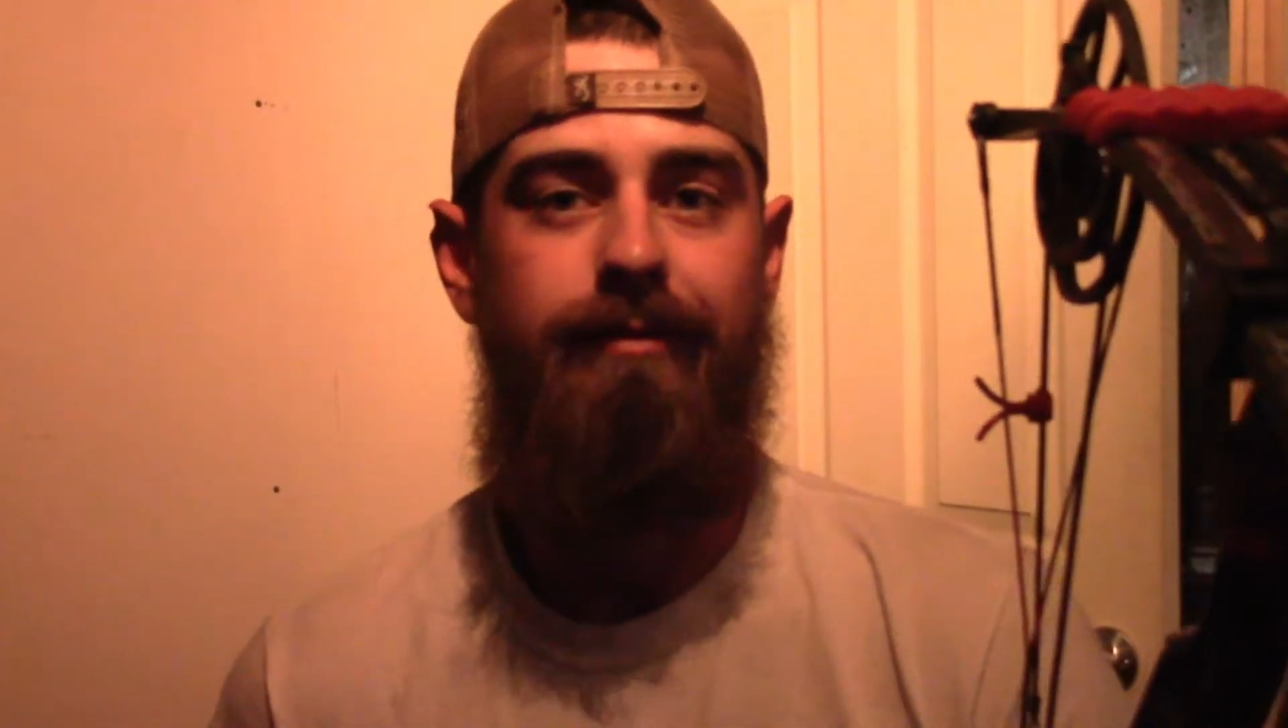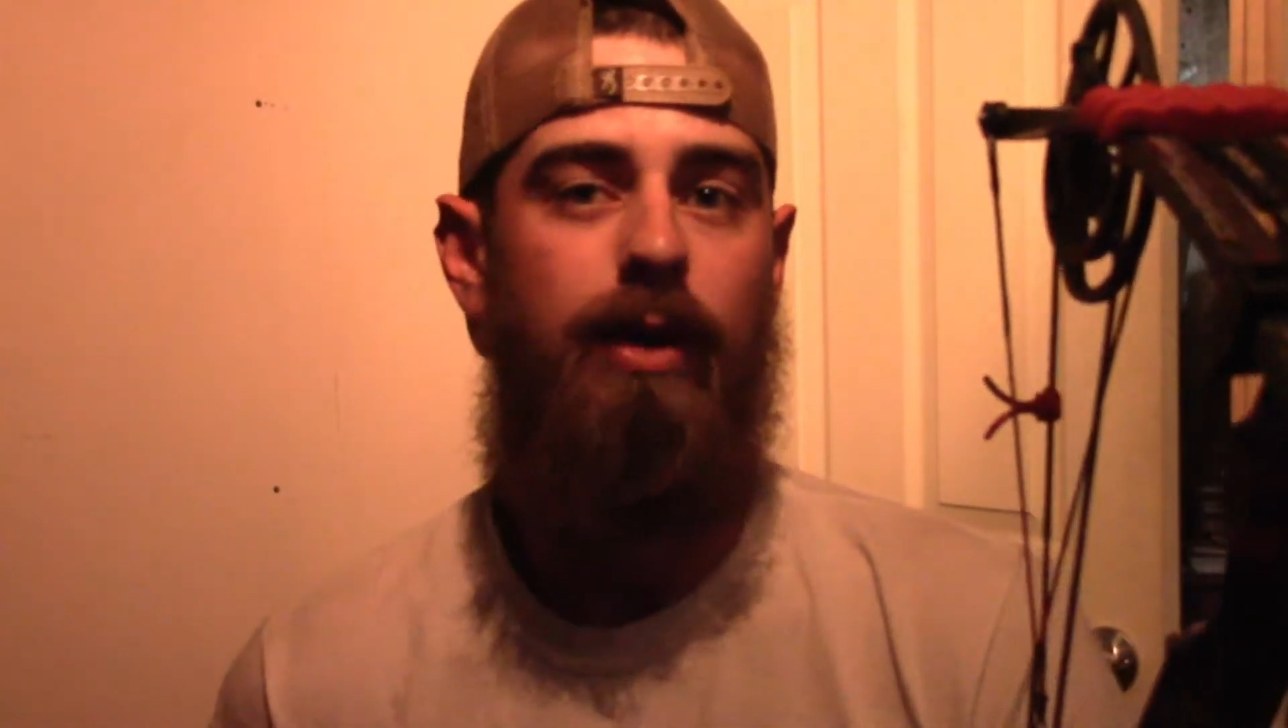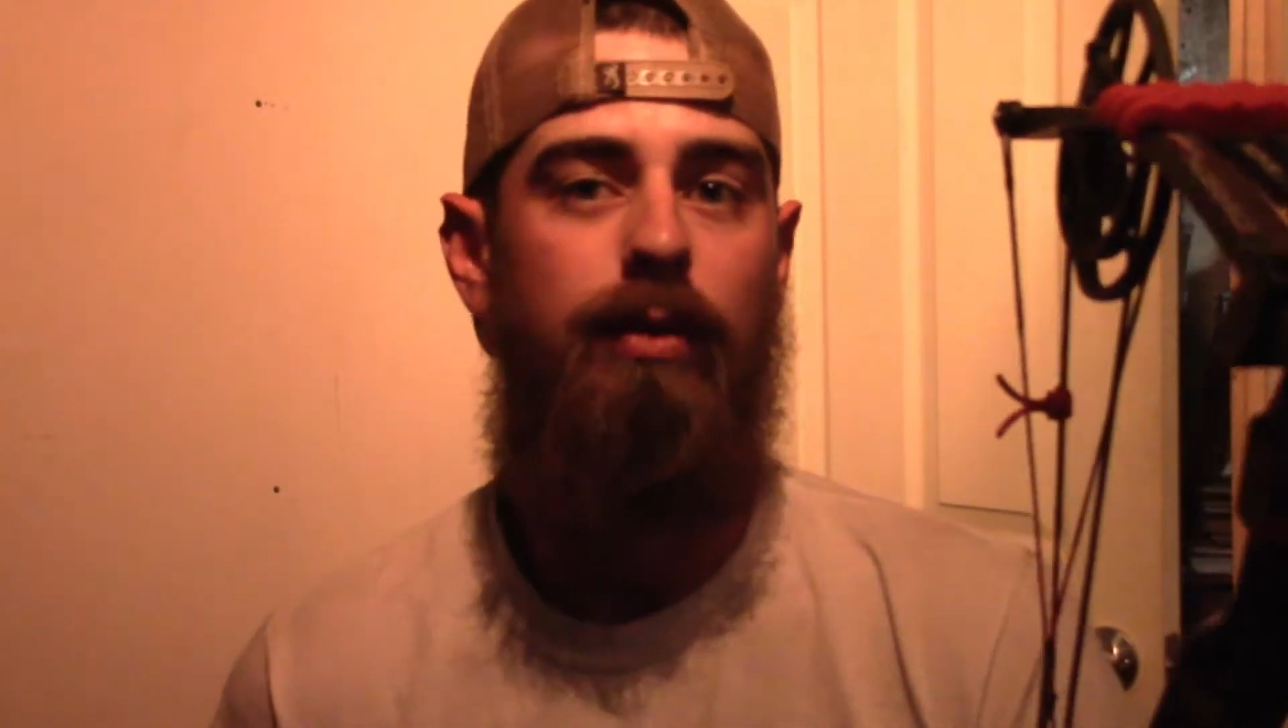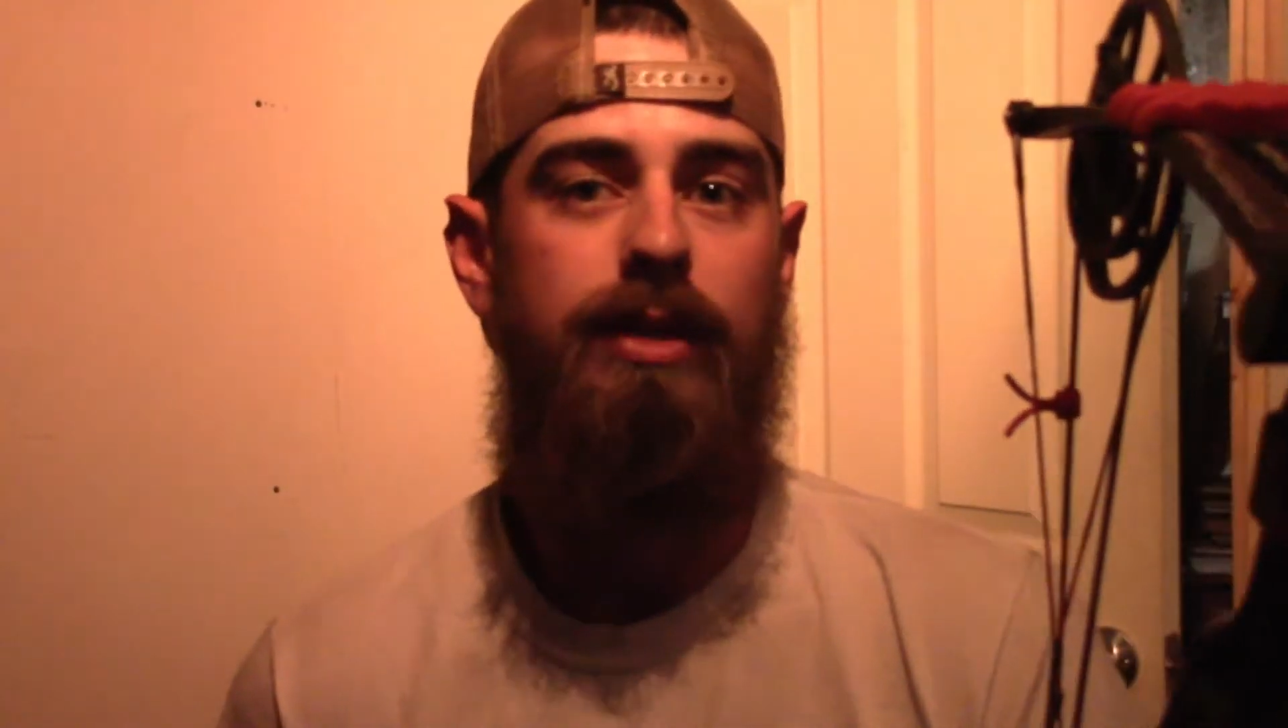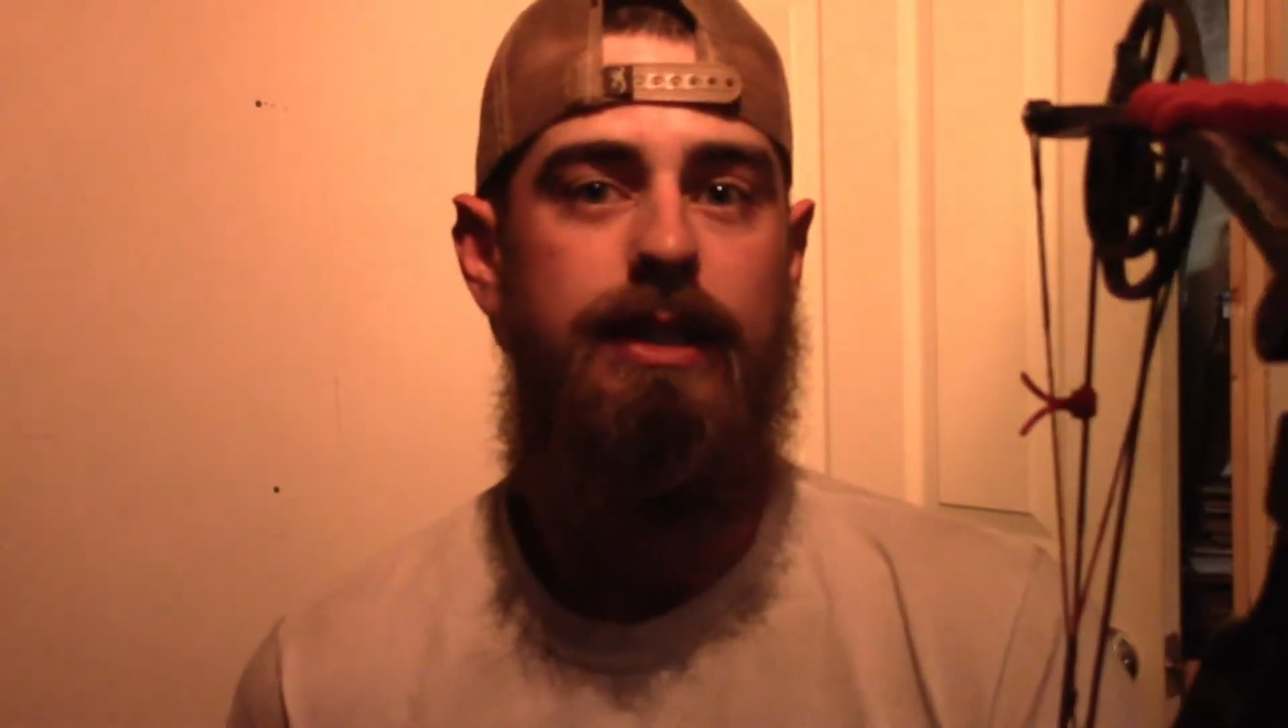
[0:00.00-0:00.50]

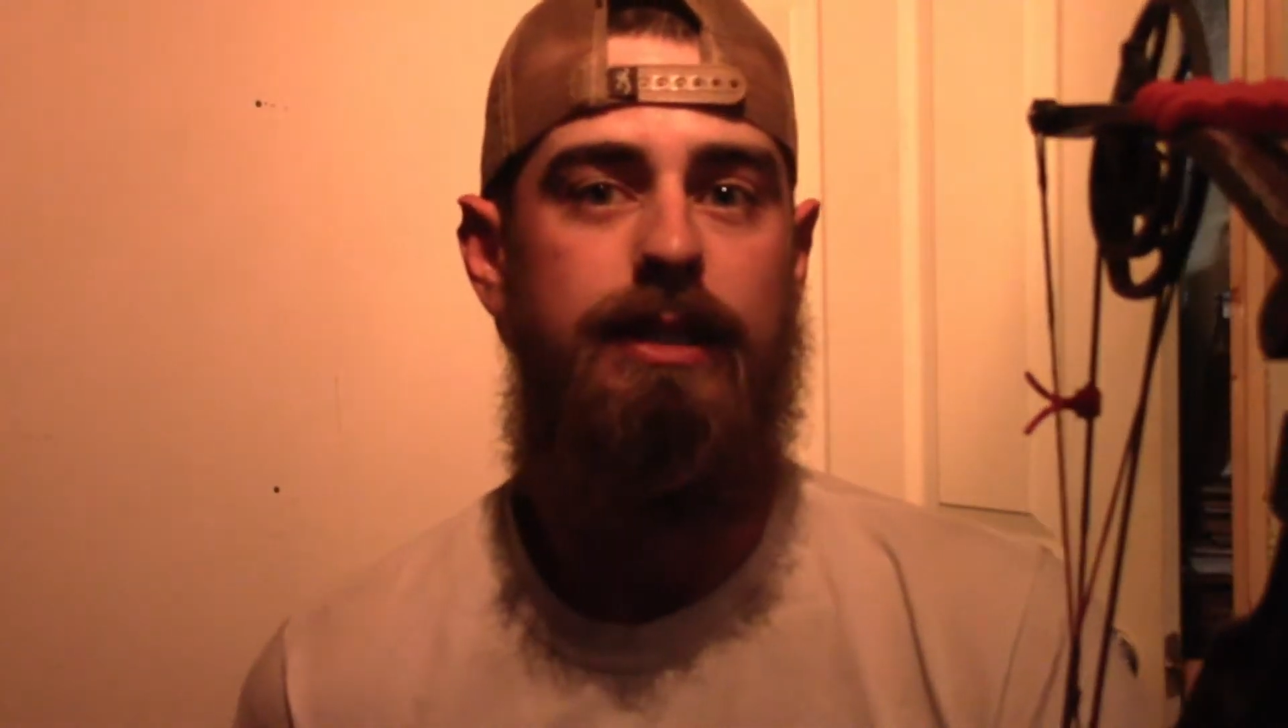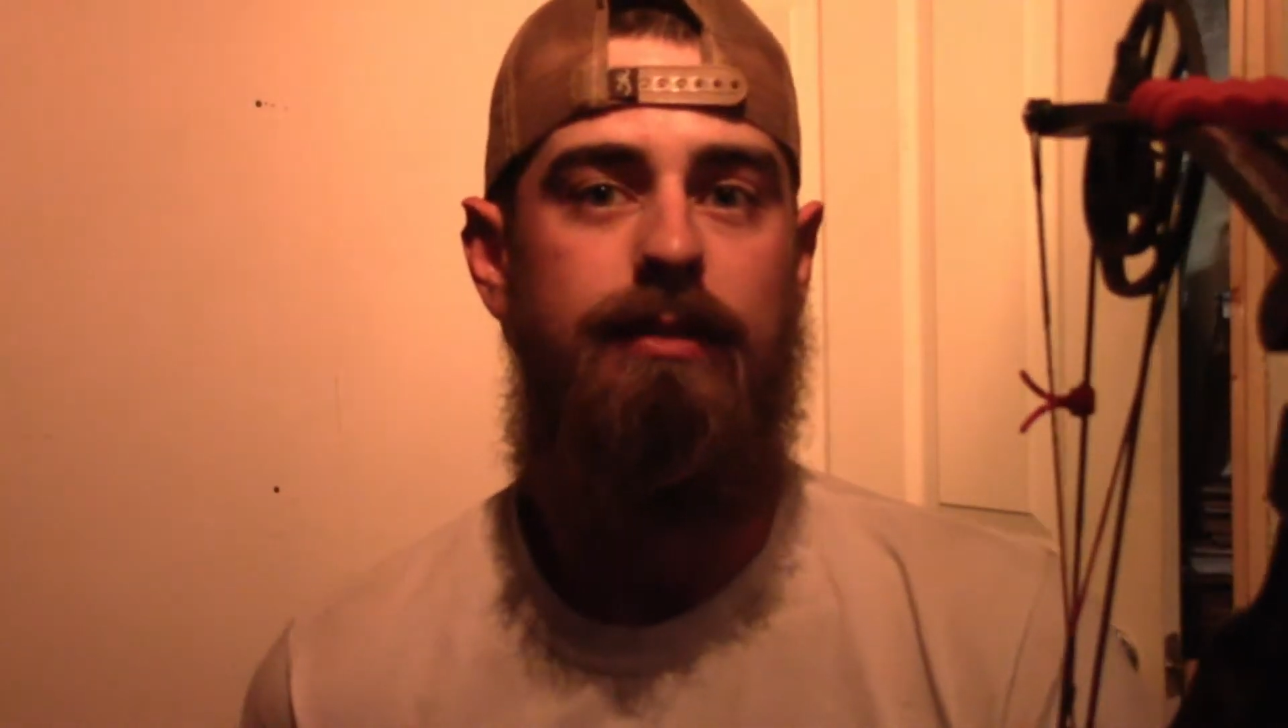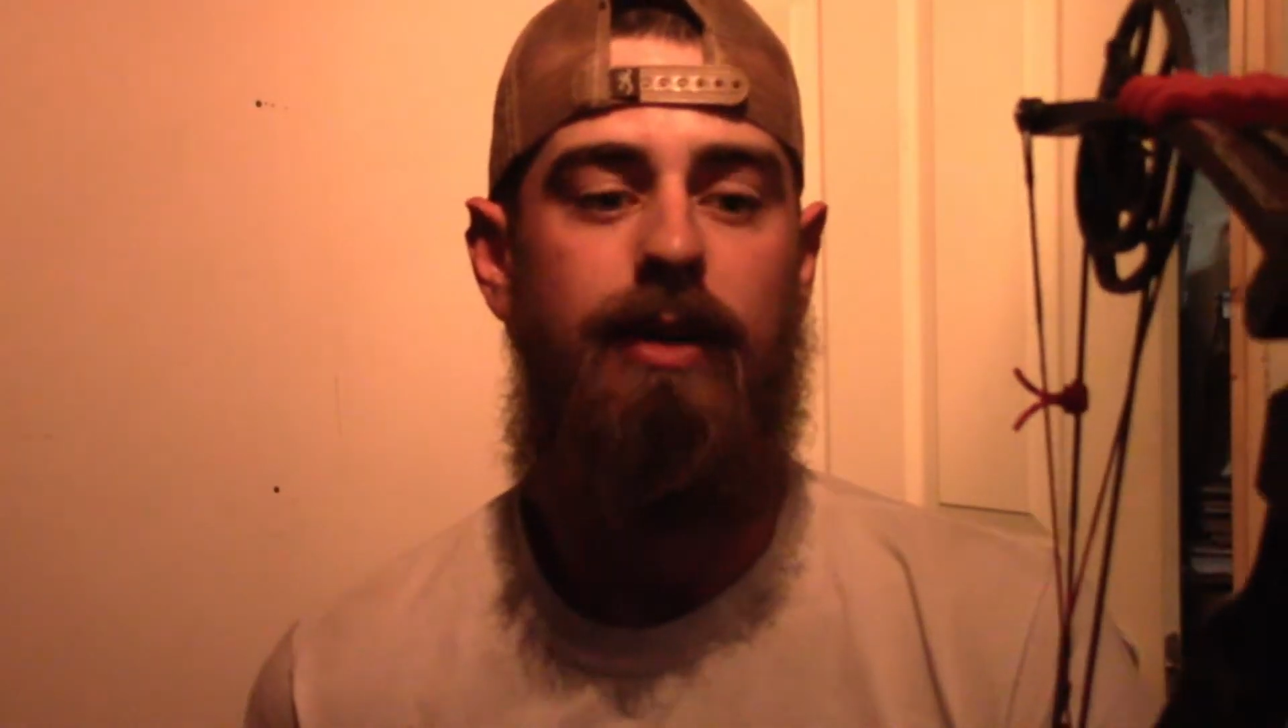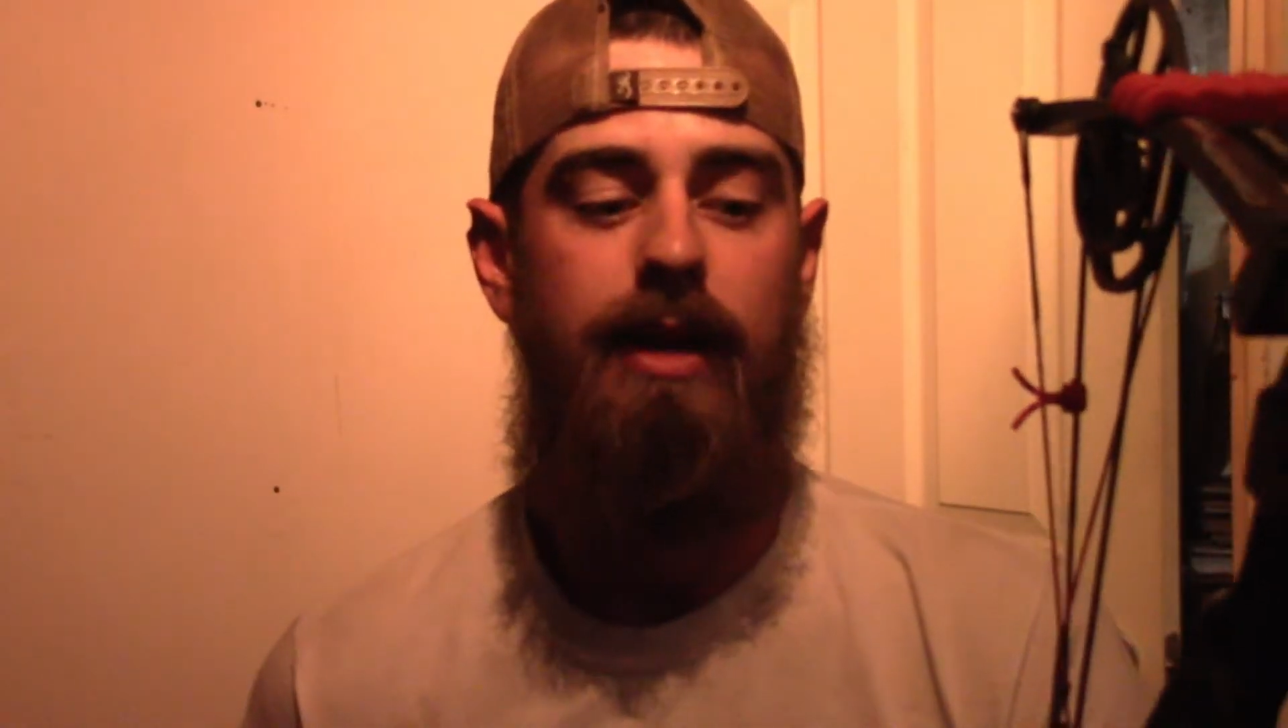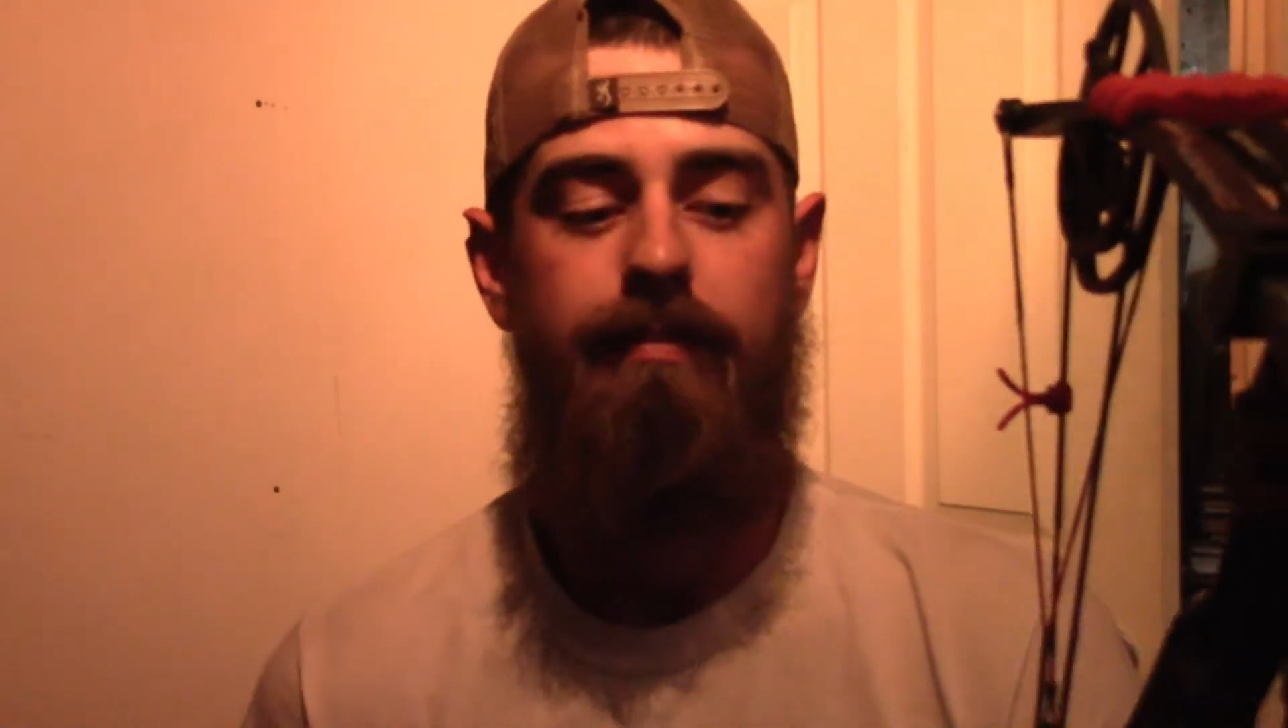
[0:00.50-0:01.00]
noticed
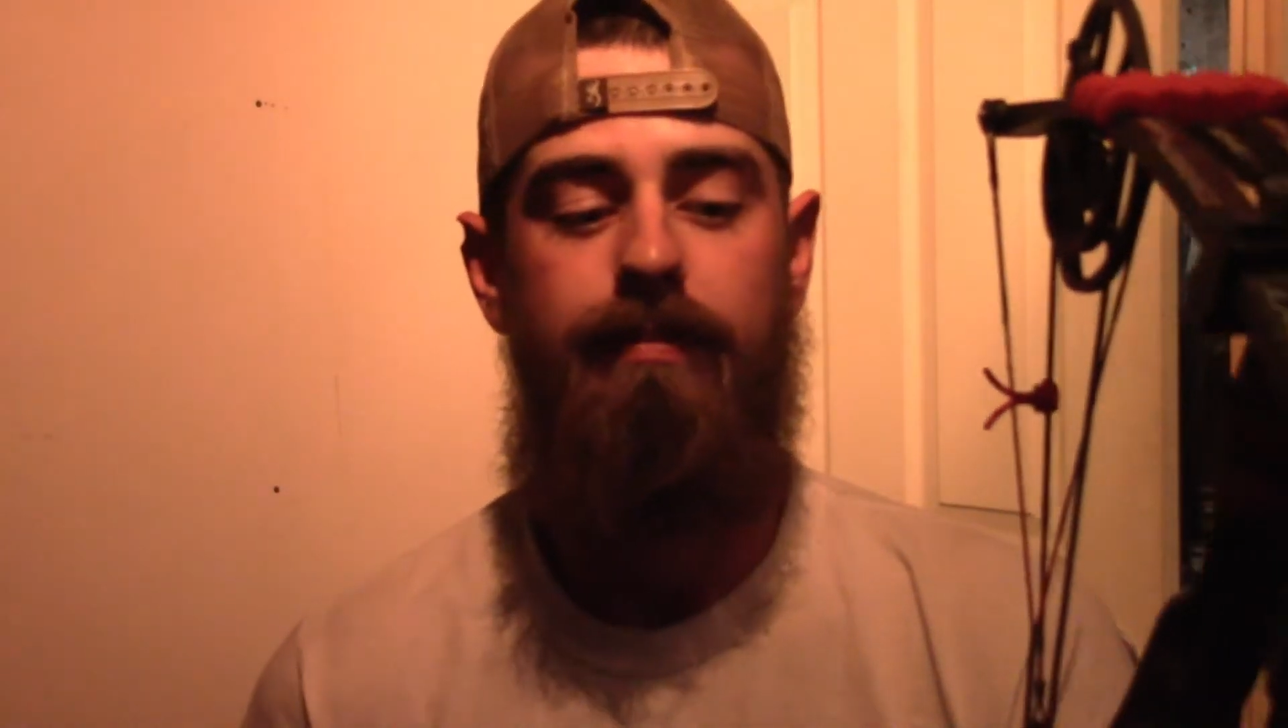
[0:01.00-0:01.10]
when I